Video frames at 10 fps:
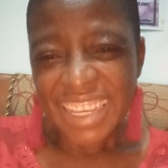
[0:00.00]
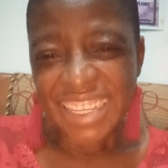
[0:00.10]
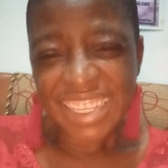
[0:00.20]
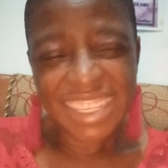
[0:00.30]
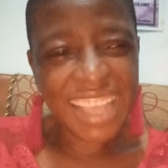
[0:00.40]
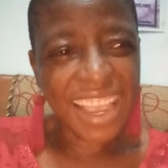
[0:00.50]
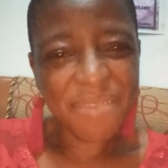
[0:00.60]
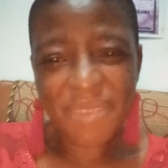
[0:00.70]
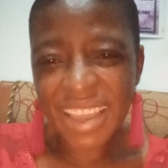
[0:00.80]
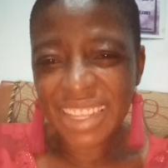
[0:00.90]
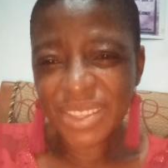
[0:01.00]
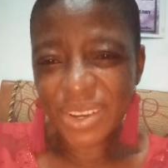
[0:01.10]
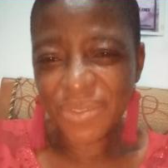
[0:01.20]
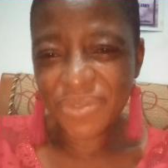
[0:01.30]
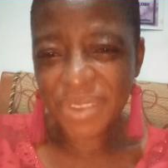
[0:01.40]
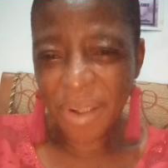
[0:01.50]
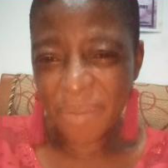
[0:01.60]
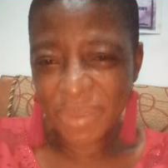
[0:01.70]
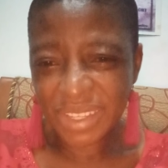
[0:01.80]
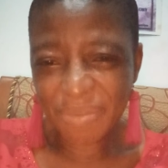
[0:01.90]
segment of
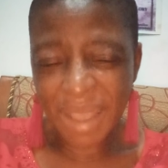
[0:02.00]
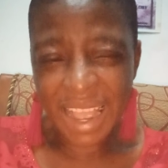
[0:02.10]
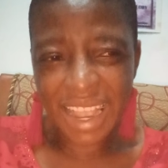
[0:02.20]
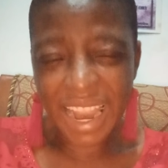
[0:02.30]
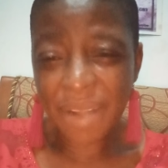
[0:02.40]
TherapistMAG.